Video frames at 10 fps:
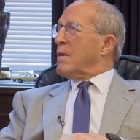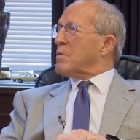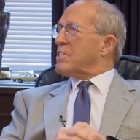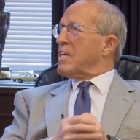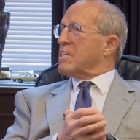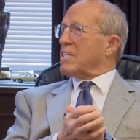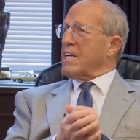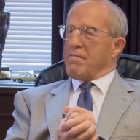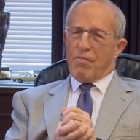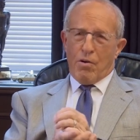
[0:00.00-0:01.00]
he was, in his
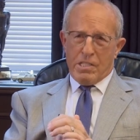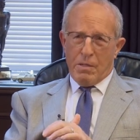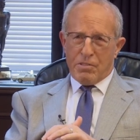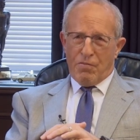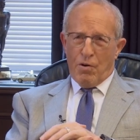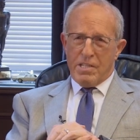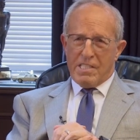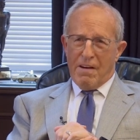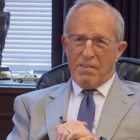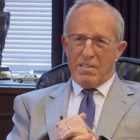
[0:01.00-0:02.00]
late 40s. He was
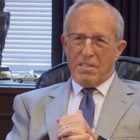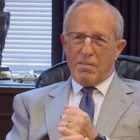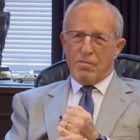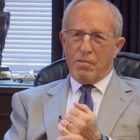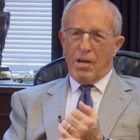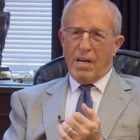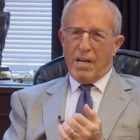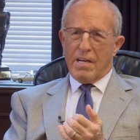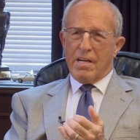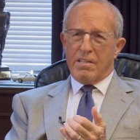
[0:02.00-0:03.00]
47 and,
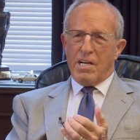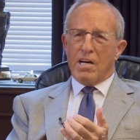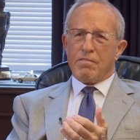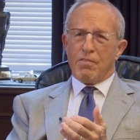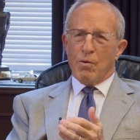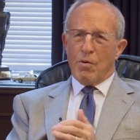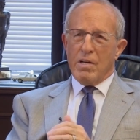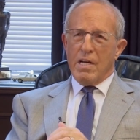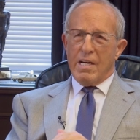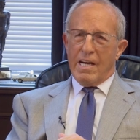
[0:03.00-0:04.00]
and young
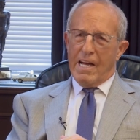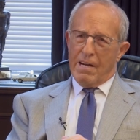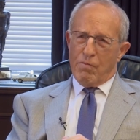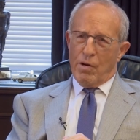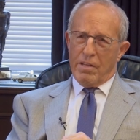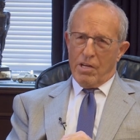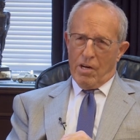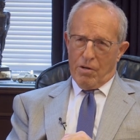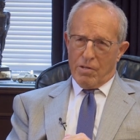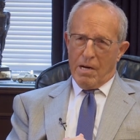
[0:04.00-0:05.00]
for head of one of the
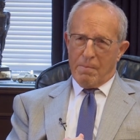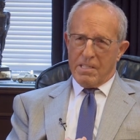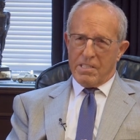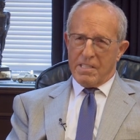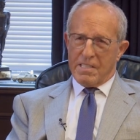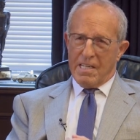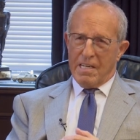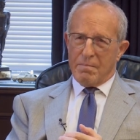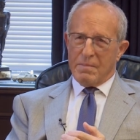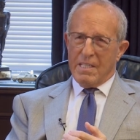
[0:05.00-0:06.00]
auto companies at the
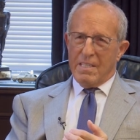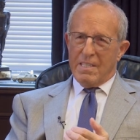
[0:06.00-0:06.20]
time.